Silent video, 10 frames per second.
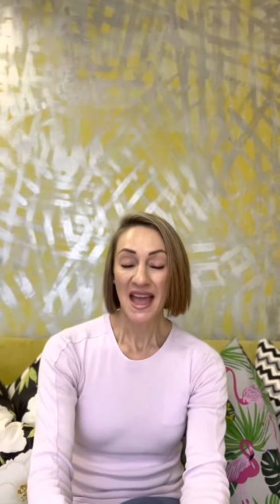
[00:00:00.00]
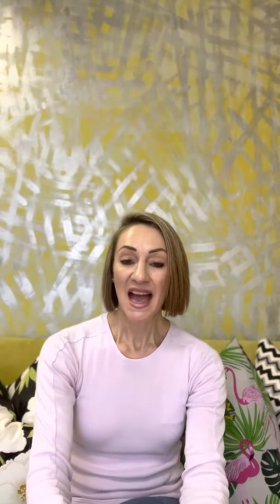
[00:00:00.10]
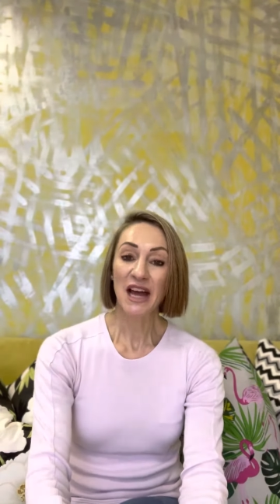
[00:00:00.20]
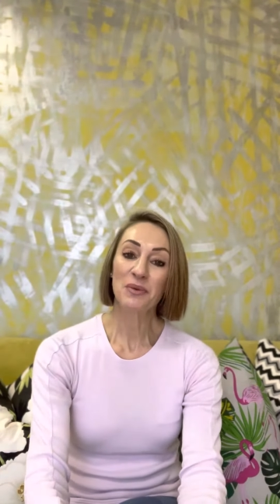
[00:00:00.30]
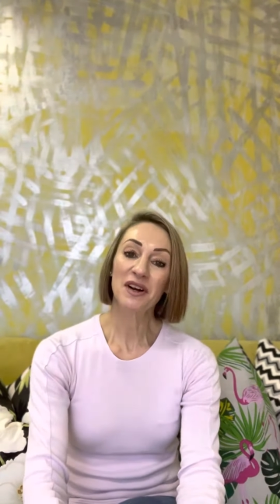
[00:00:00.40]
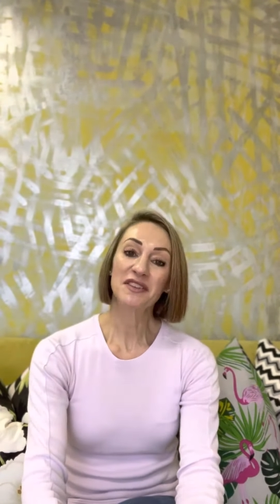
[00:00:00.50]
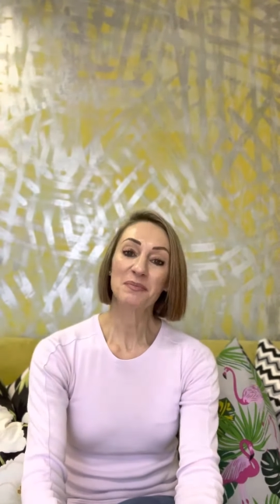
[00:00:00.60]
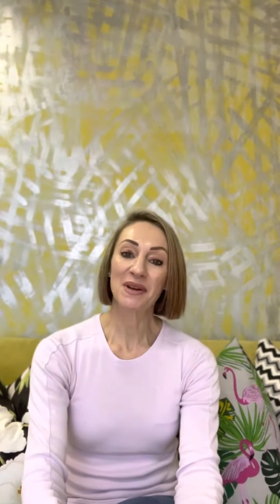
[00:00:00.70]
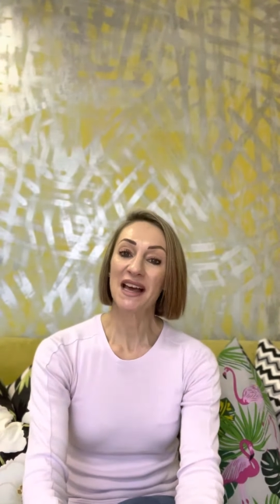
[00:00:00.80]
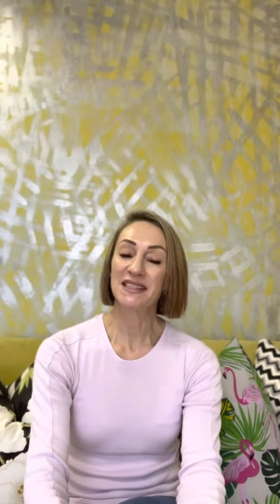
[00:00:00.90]
And one of the
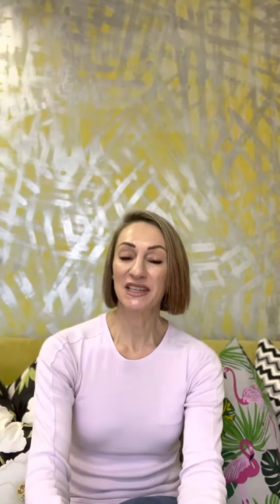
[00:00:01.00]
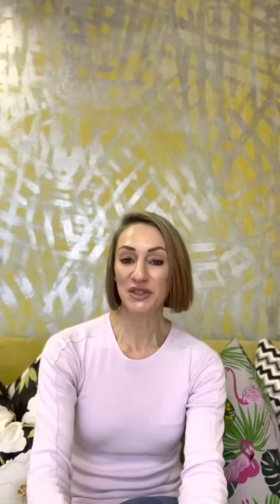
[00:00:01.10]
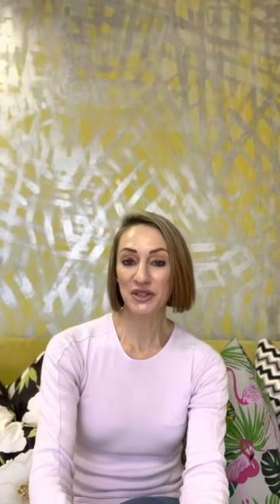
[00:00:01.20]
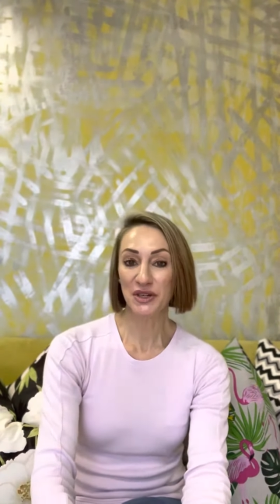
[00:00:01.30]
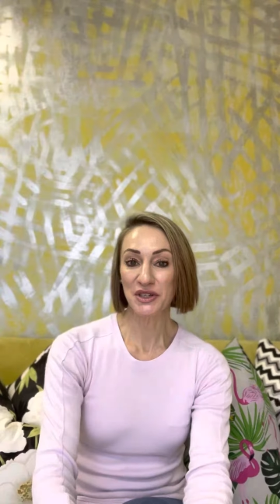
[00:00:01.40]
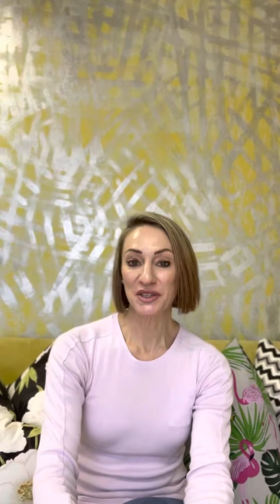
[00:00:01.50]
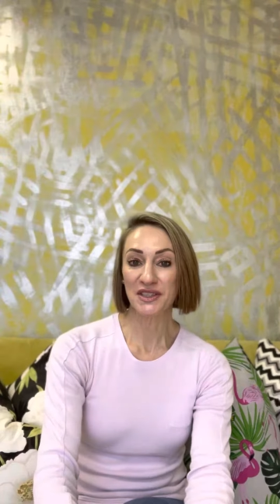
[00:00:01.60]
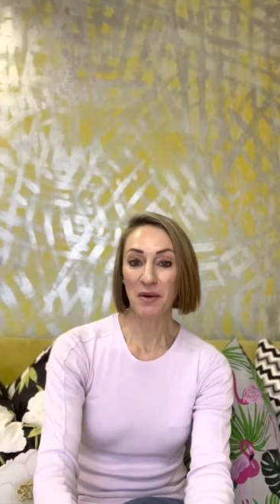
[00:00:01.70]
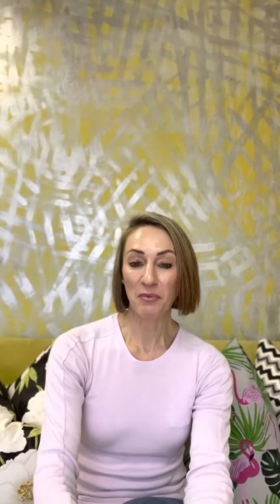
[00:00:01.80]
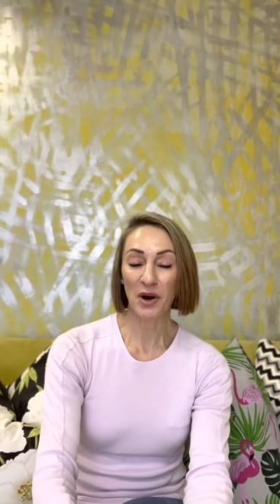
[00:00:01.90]
plastic surgeons
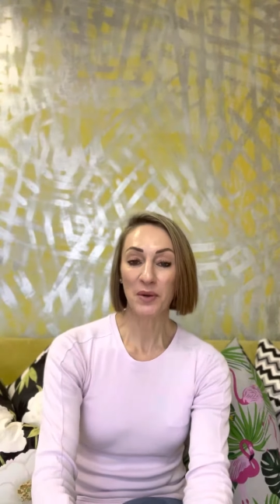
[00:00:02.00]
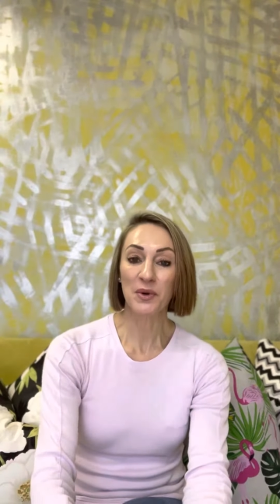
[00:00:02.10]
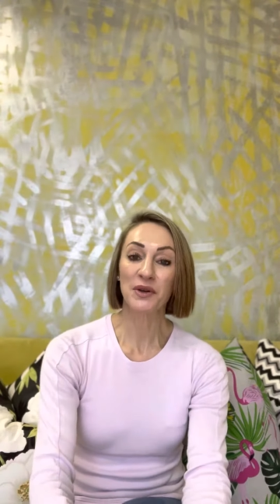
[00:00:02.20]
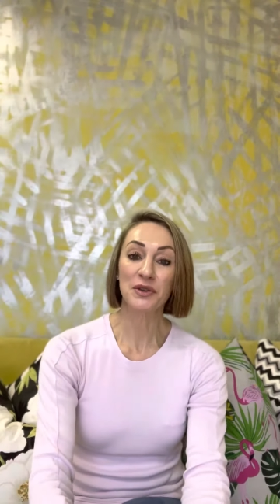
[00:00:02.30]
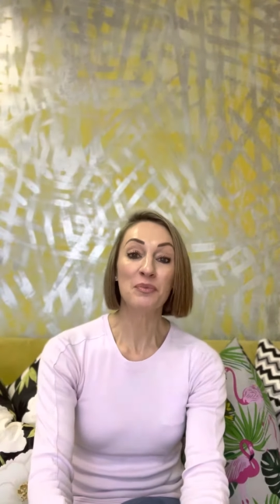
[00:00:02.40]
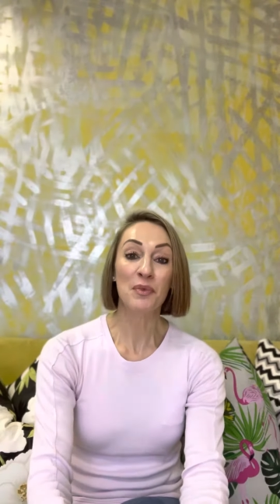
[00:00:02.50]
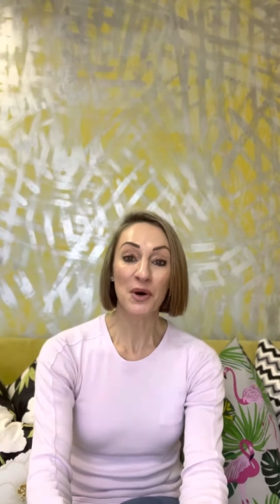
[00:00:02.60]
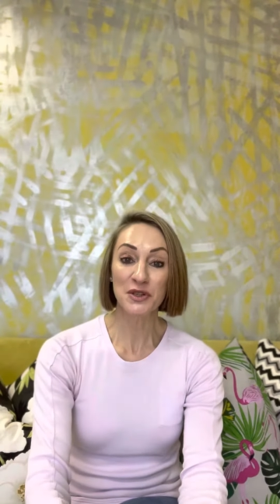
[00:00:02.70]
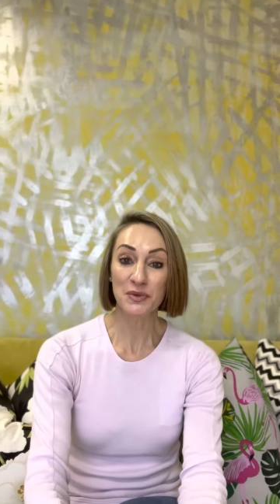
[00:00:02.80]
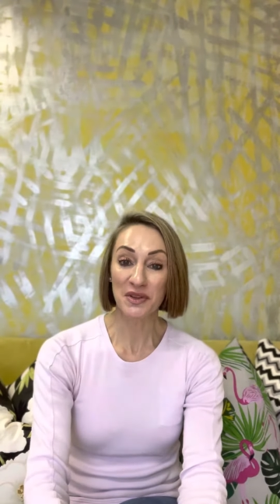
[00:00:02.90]
I probably worked the
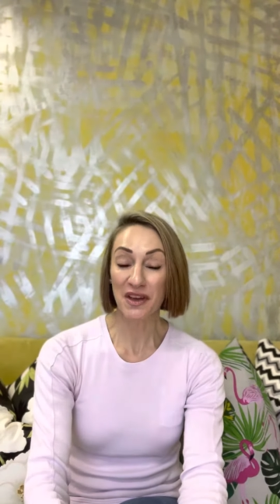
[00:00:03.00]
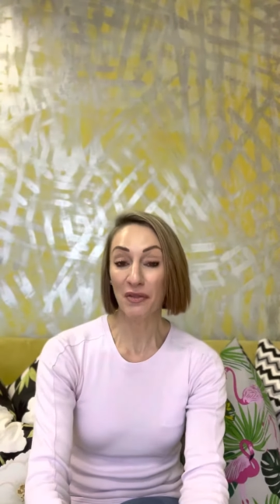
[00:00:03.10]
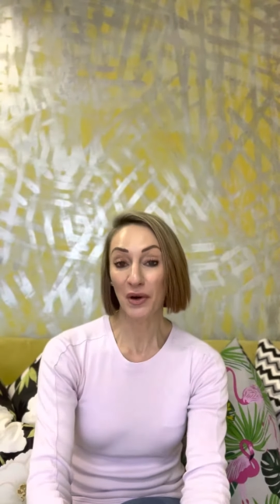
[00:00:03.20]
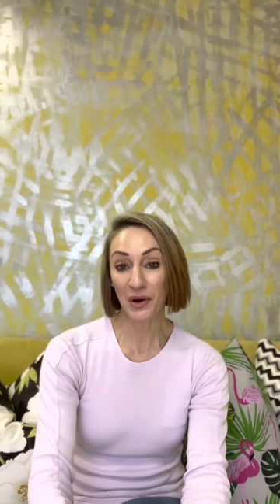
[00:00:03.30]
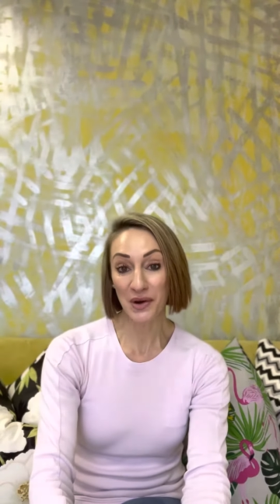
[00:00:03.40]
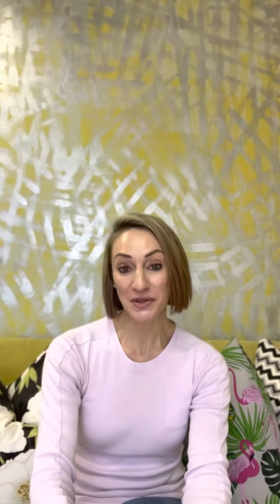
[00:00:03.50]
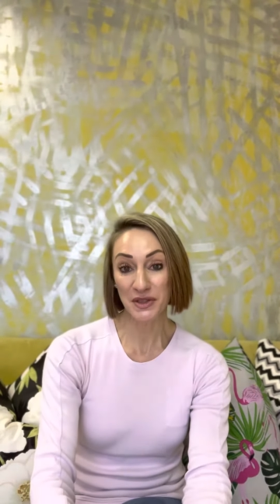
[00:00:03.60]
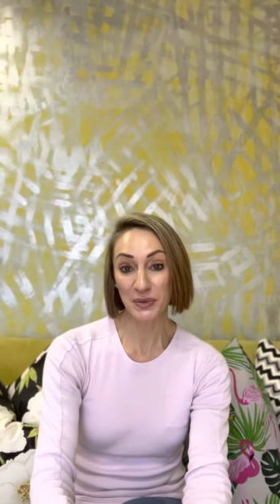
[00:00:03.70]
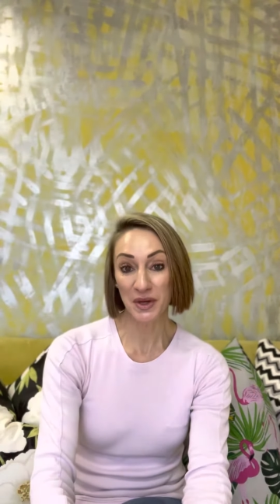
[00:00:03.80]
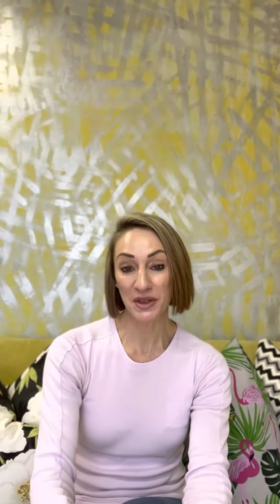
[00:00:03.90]
most with and the
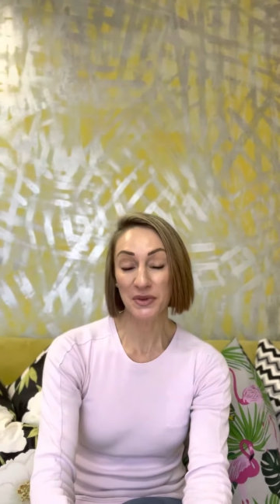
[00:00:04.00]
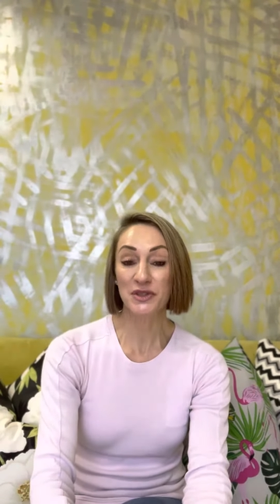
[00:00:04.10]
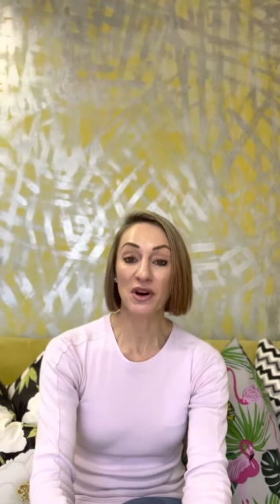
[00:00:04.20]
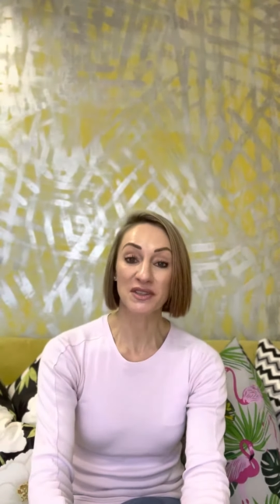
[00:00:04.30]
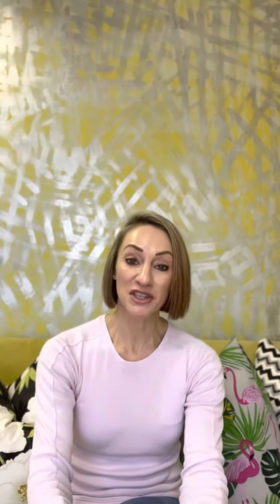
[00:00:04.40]
closest with was Dr.